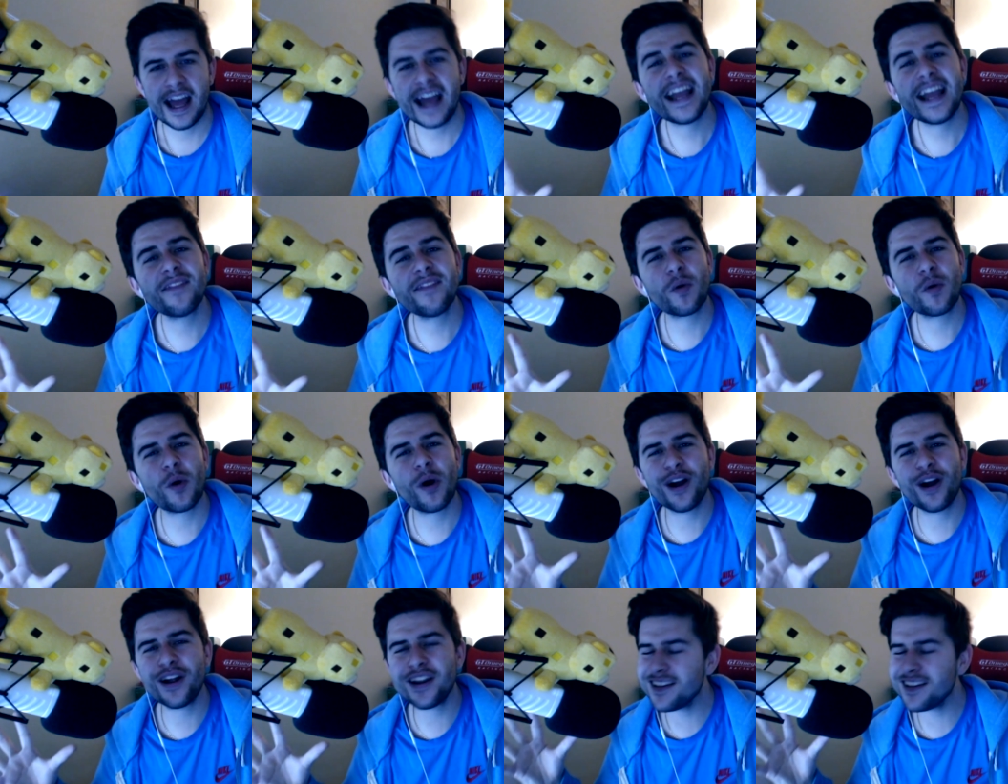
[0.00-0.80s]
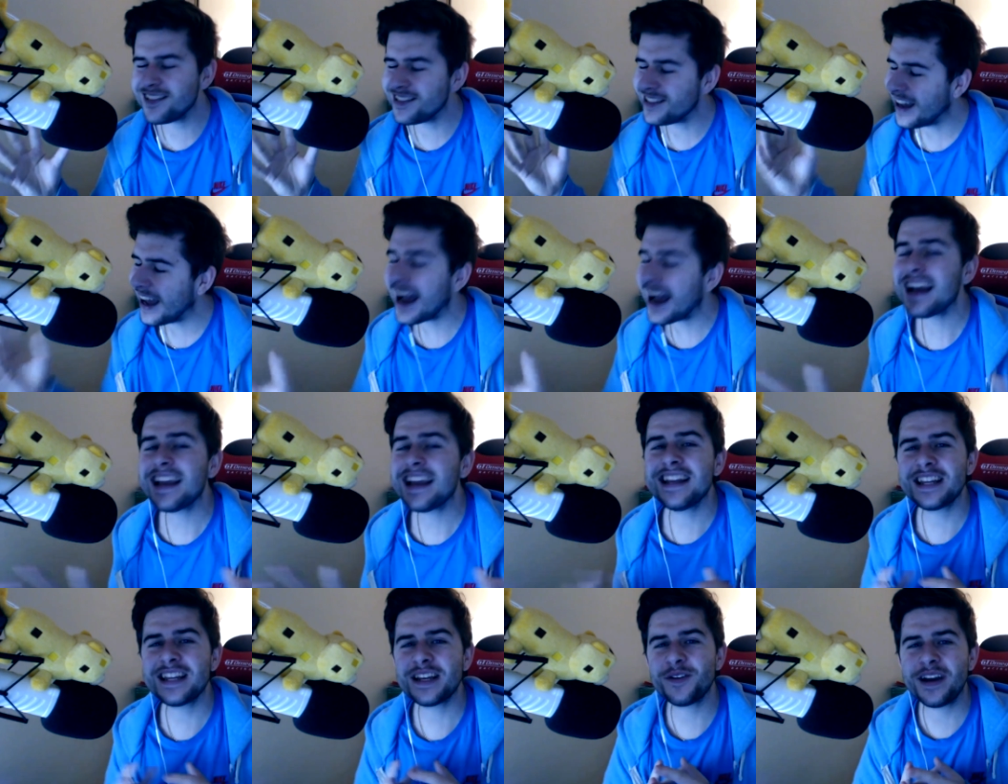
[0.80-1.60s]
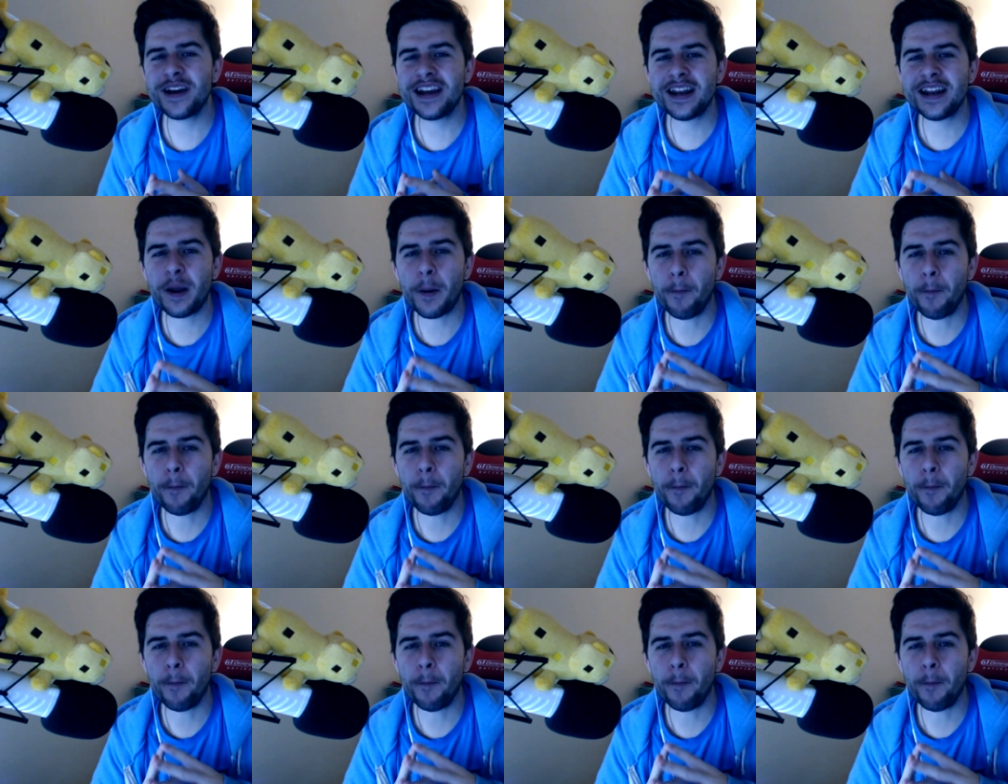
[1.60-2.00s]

Hey everyone, how you doing?